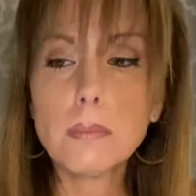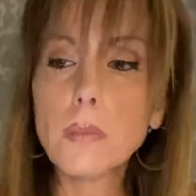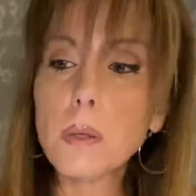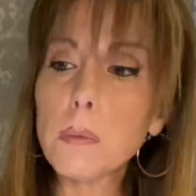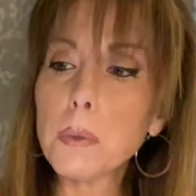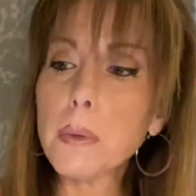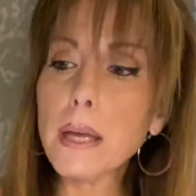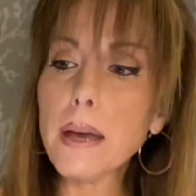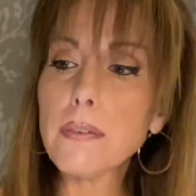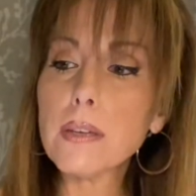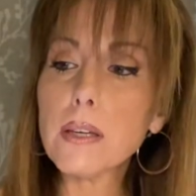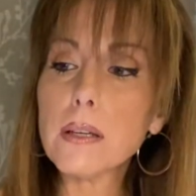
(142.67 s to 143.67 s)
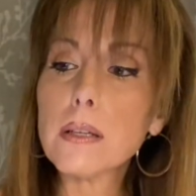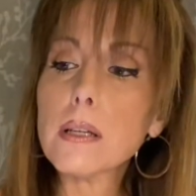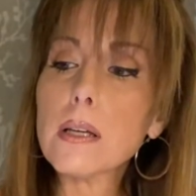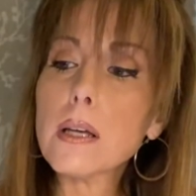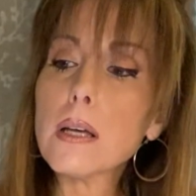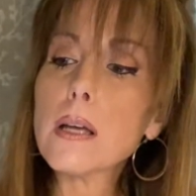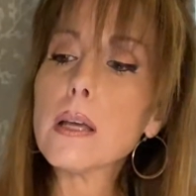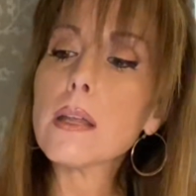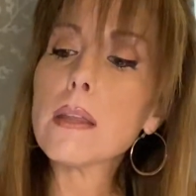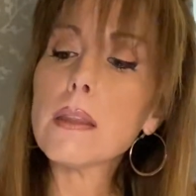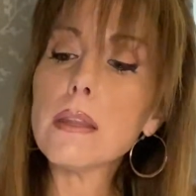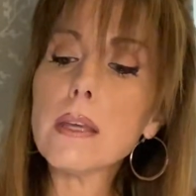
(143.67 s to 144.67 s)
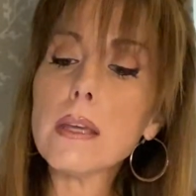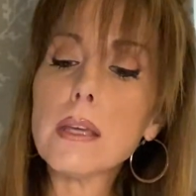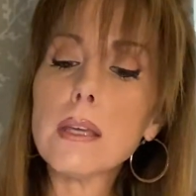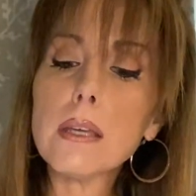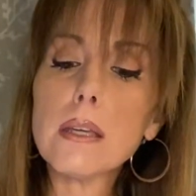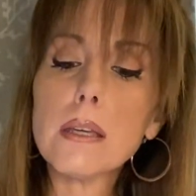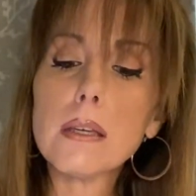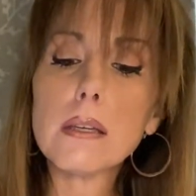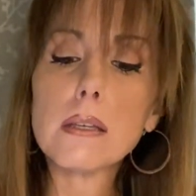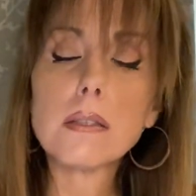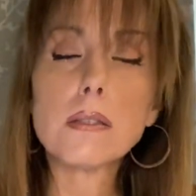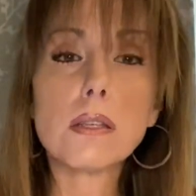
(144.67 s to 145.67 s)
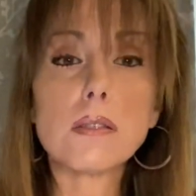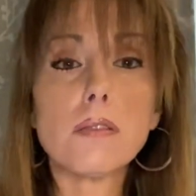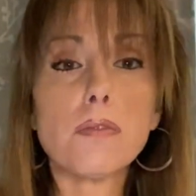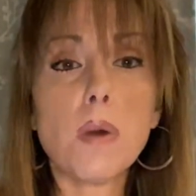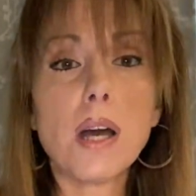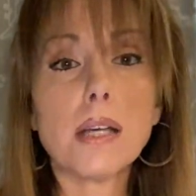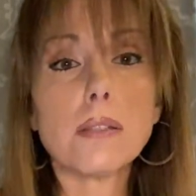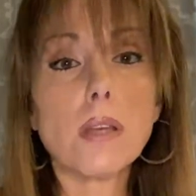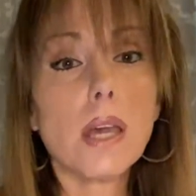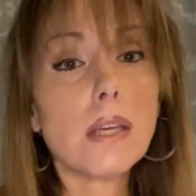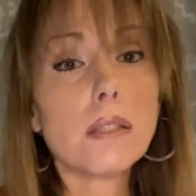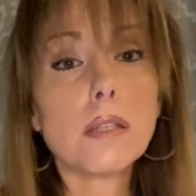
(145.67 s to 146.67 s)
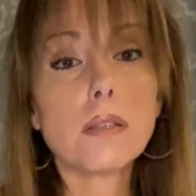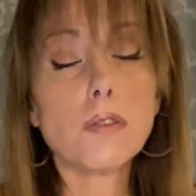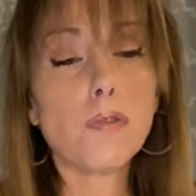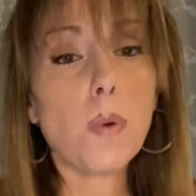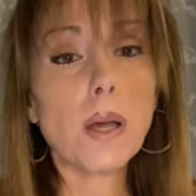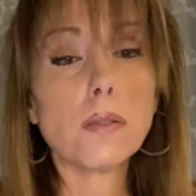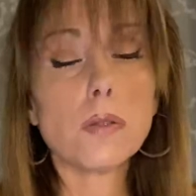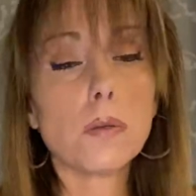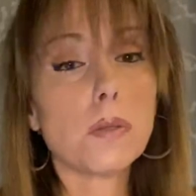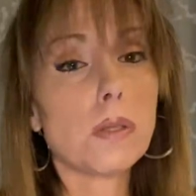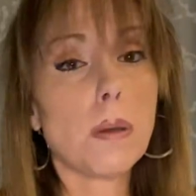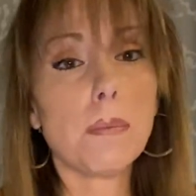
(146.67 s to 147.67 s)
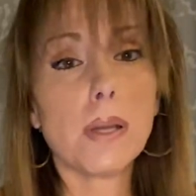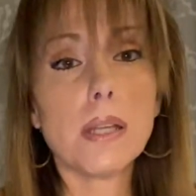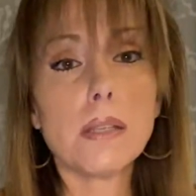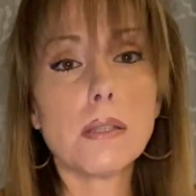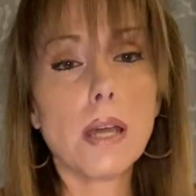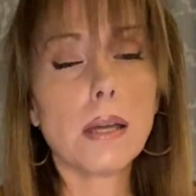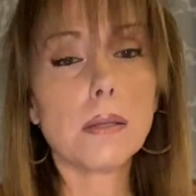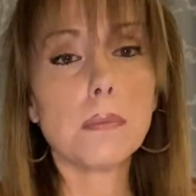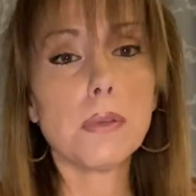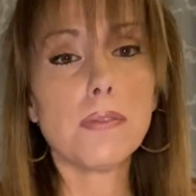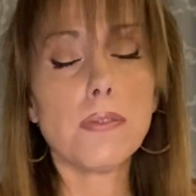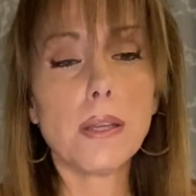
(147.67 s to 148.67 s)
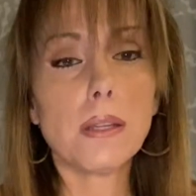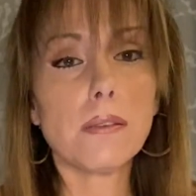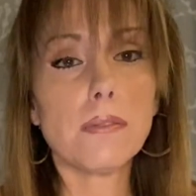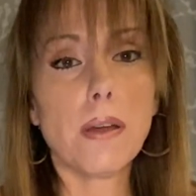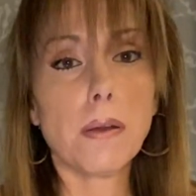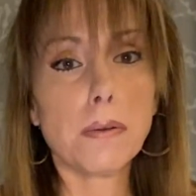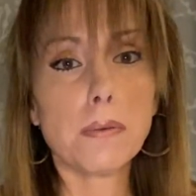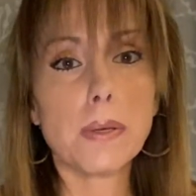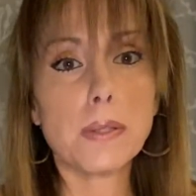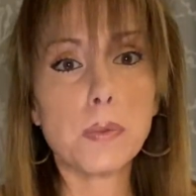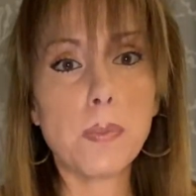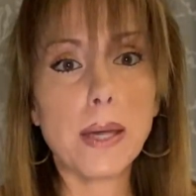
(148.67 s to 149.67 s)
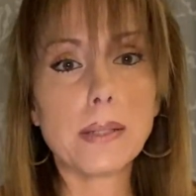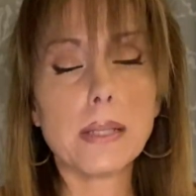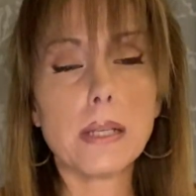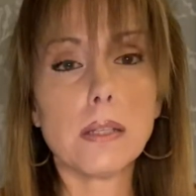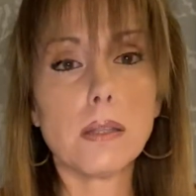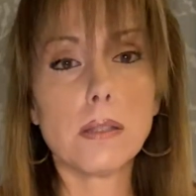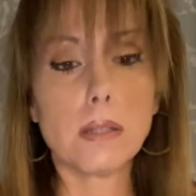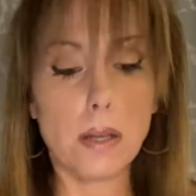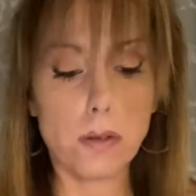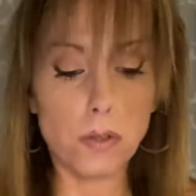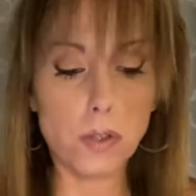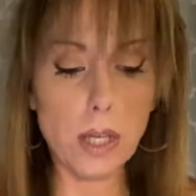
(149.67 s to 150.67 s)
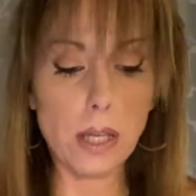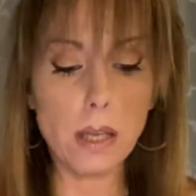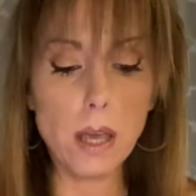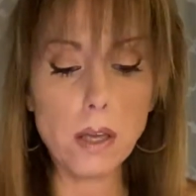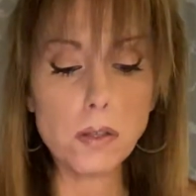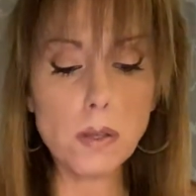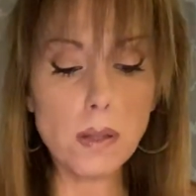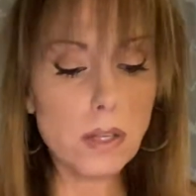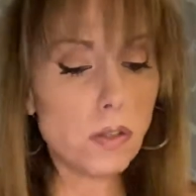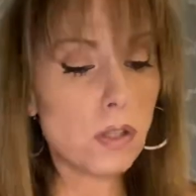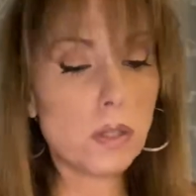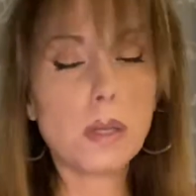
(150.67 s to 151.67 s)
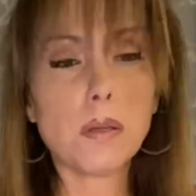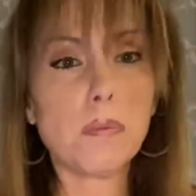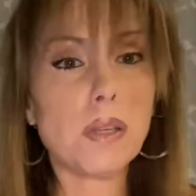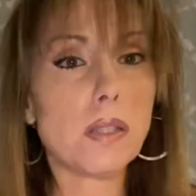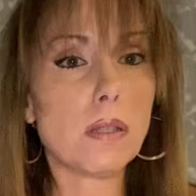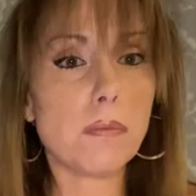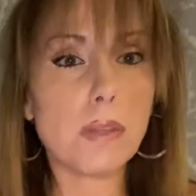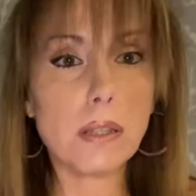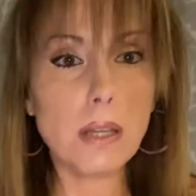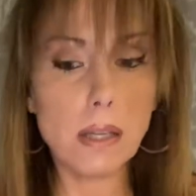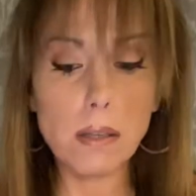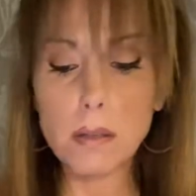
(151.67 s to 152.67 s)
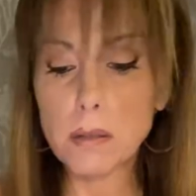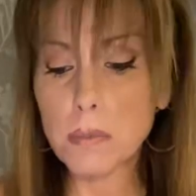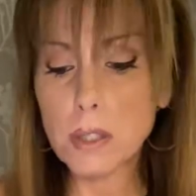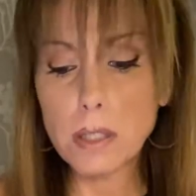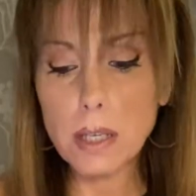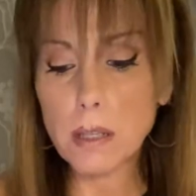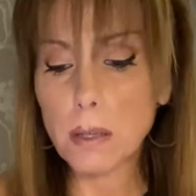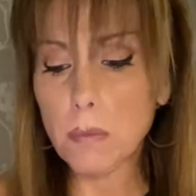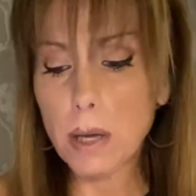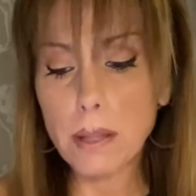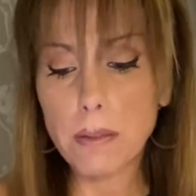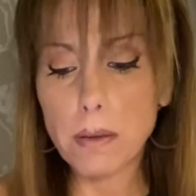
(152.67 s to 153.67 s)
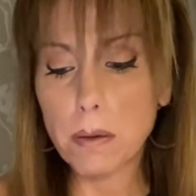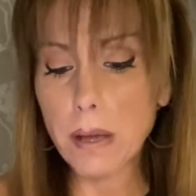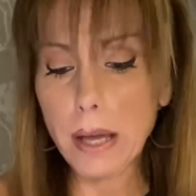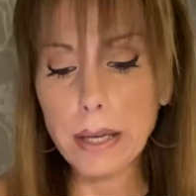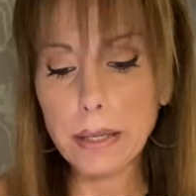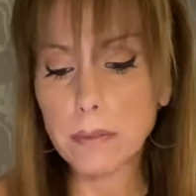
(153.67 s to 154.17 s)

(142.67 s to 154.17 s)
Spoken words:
What do we have here? The Six of Wands. Six of Wands, so somebody is not going to be feeling very respected in this energy. So that's just going to be something that you're going to be dealing with, okay?